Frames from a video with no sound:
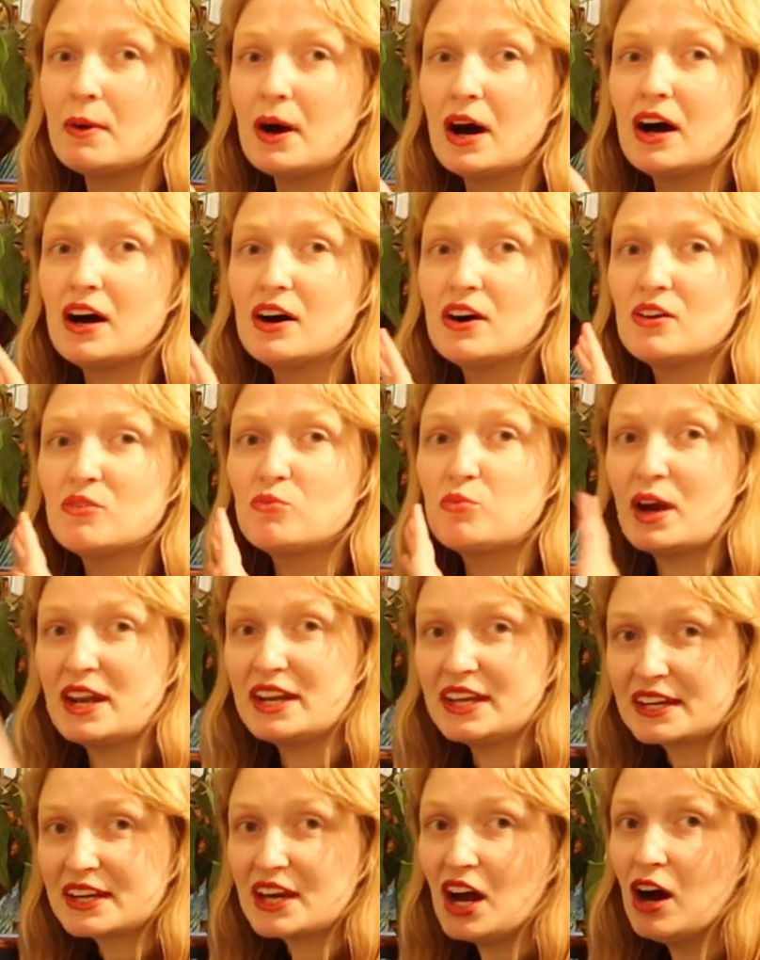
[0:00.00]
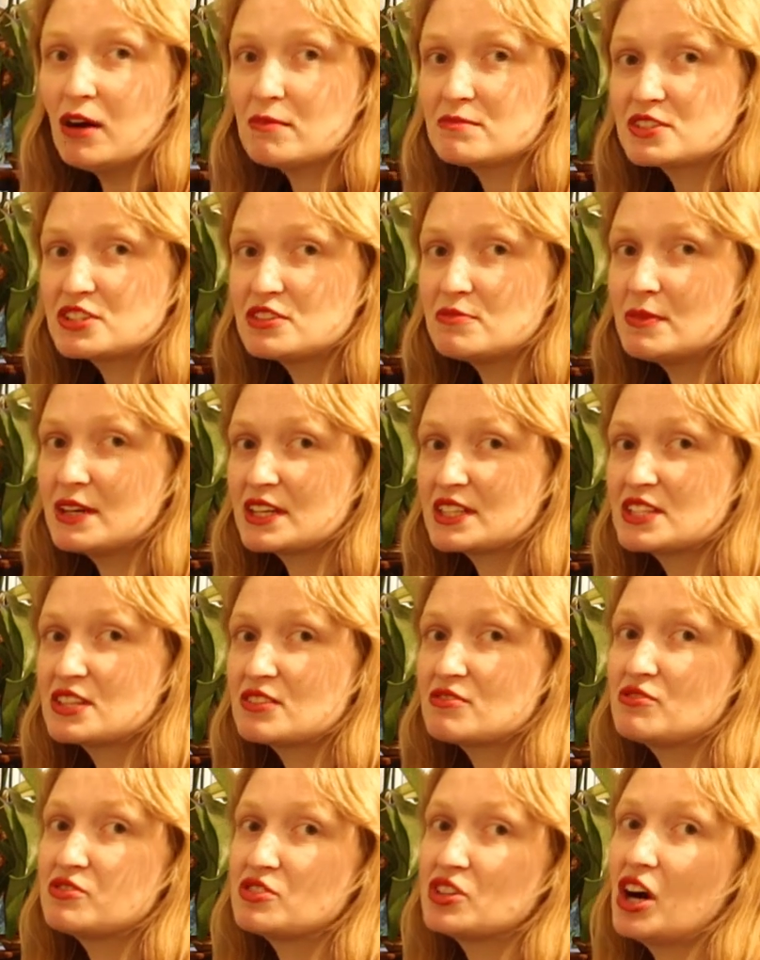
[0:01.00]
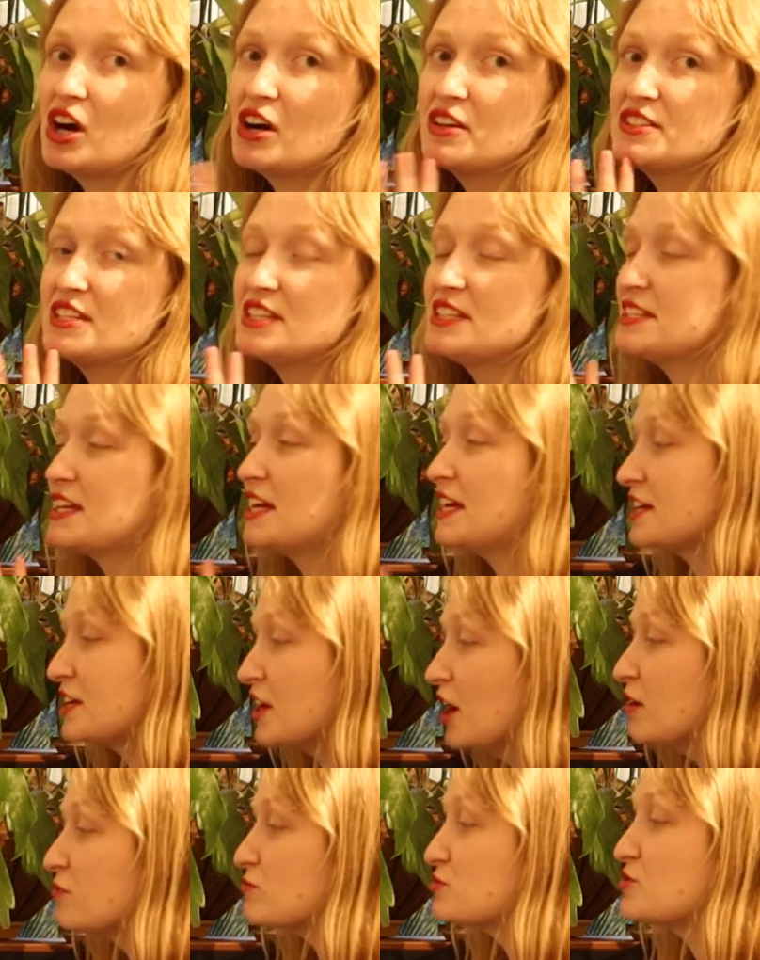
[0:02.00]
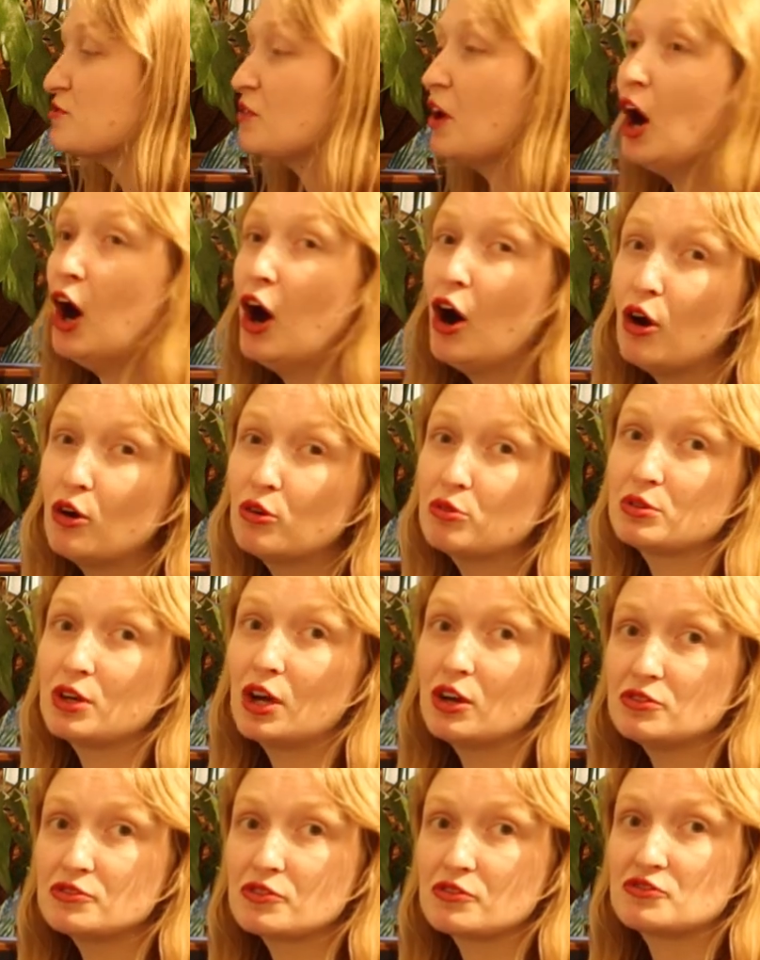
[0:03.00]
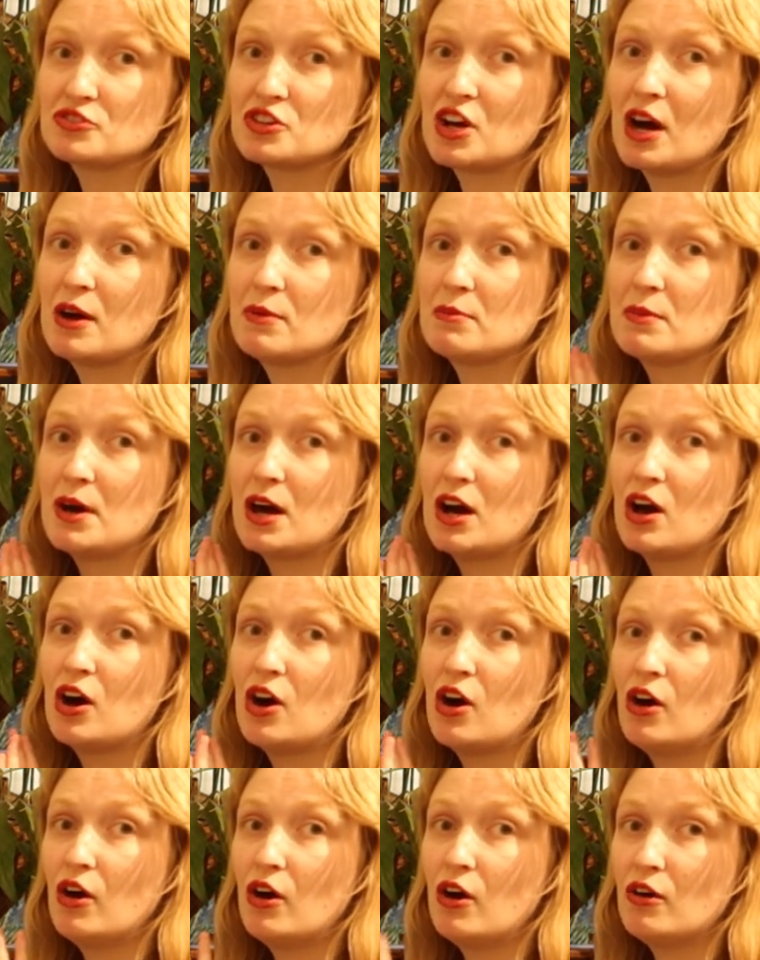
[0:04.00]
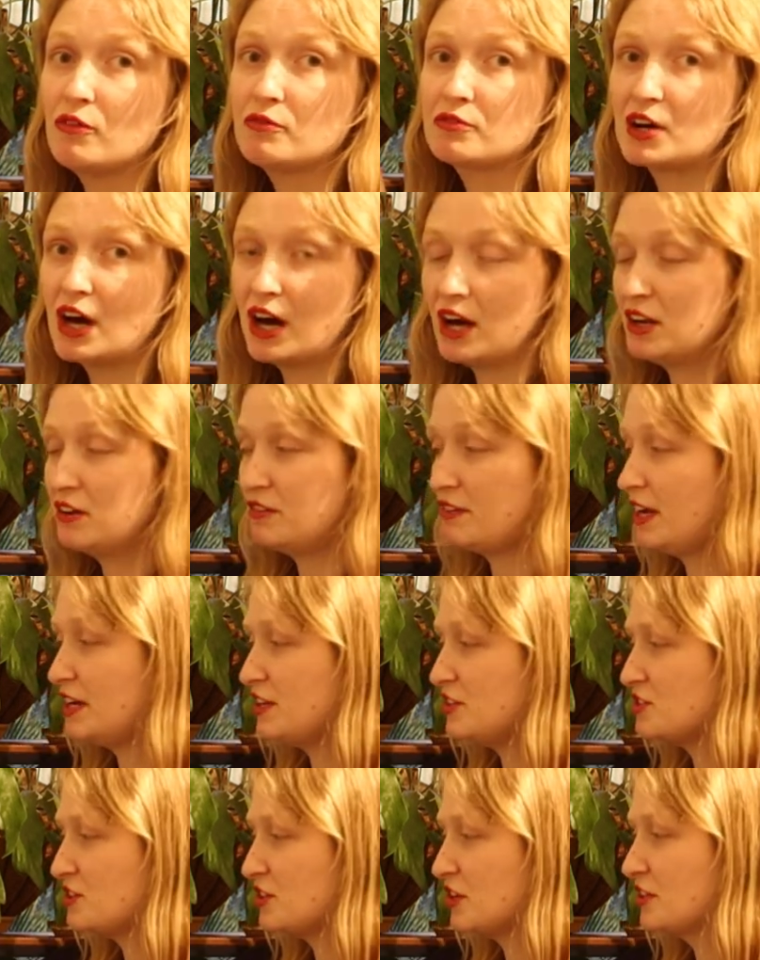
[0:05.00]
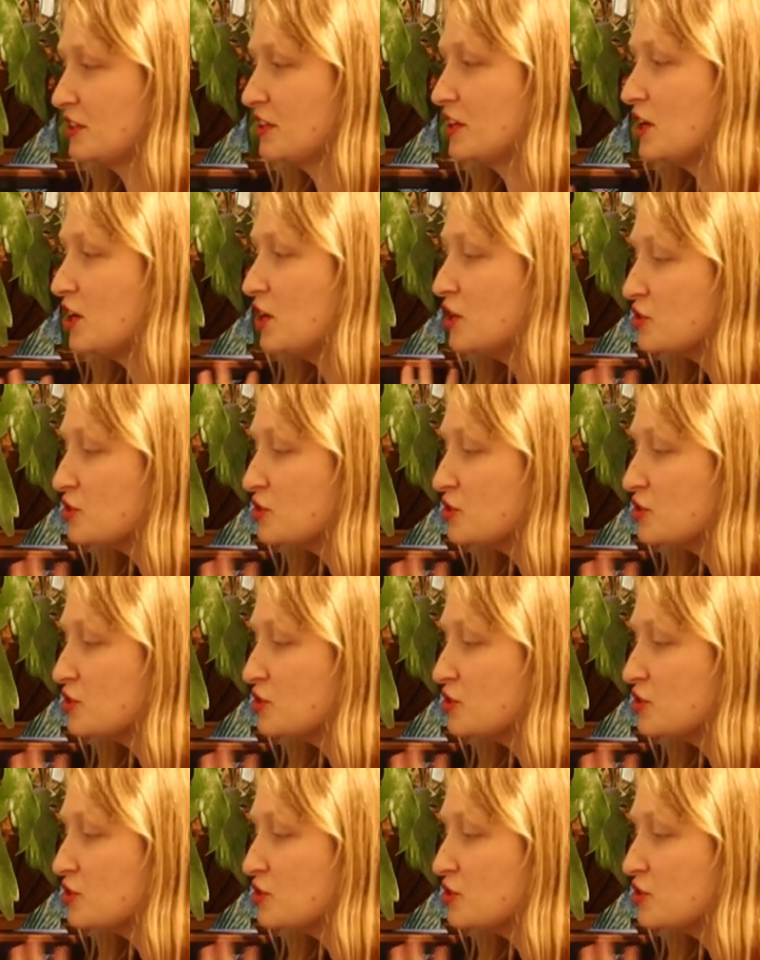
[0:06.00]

But when it comes to mixing varieties, it comes with a whole load of drama of coloration.